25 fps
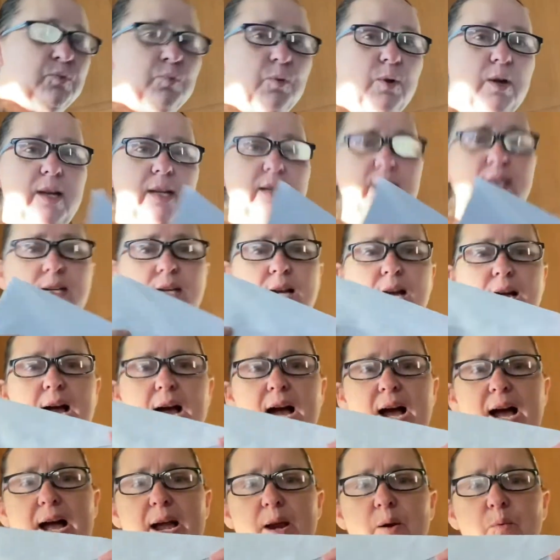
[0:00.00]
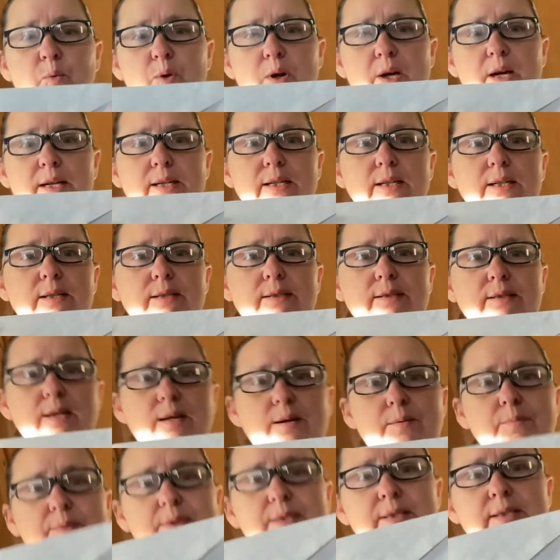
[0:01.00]
one, I won
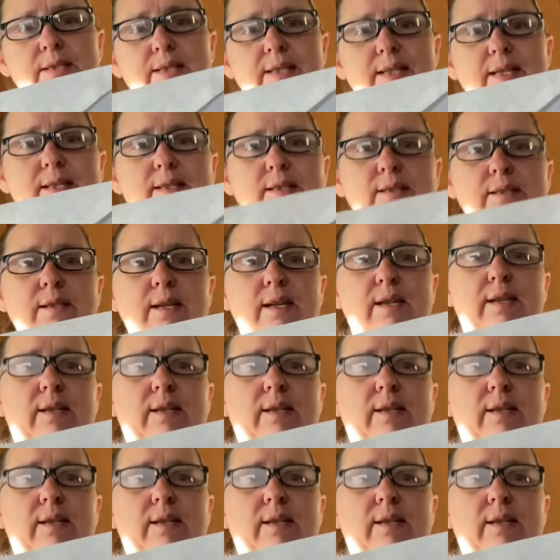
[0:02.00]
some seeds.